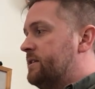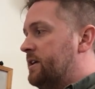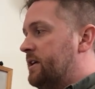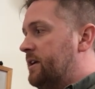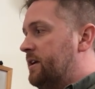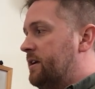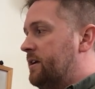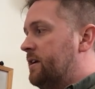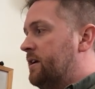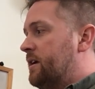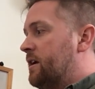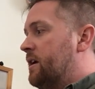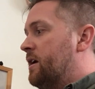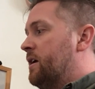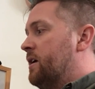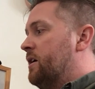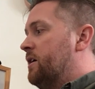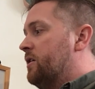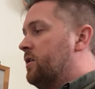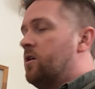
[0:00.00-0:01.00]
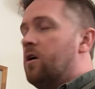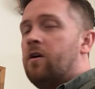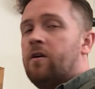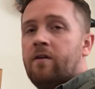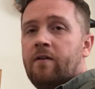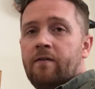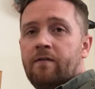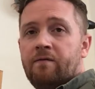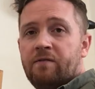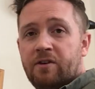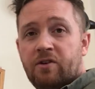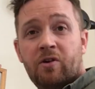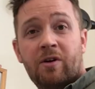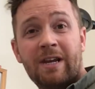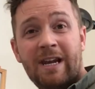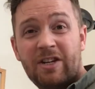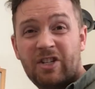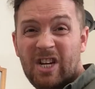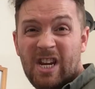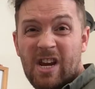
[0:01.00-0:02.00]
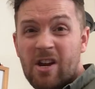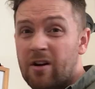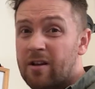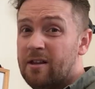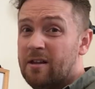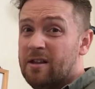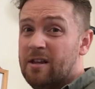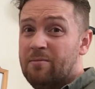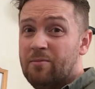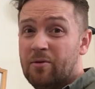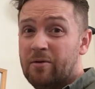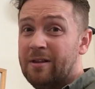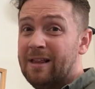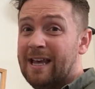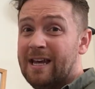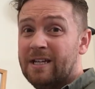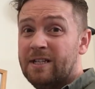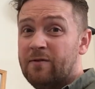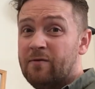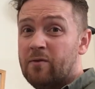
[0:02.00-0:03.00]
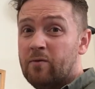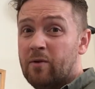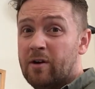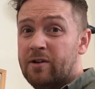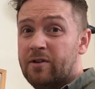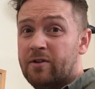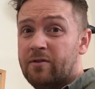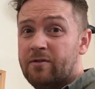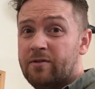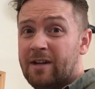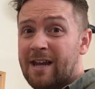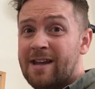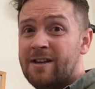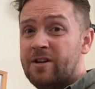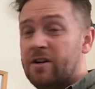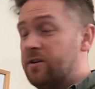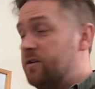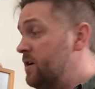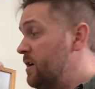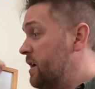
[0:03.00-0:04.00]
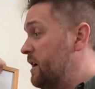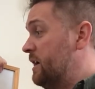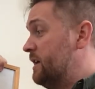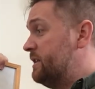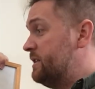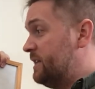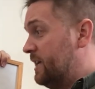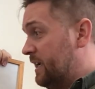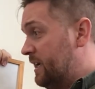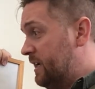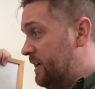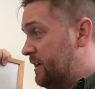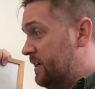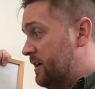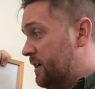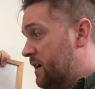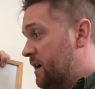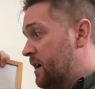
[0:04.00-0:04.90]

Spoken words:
You can actually hear that they both last for one, can't you? Tea,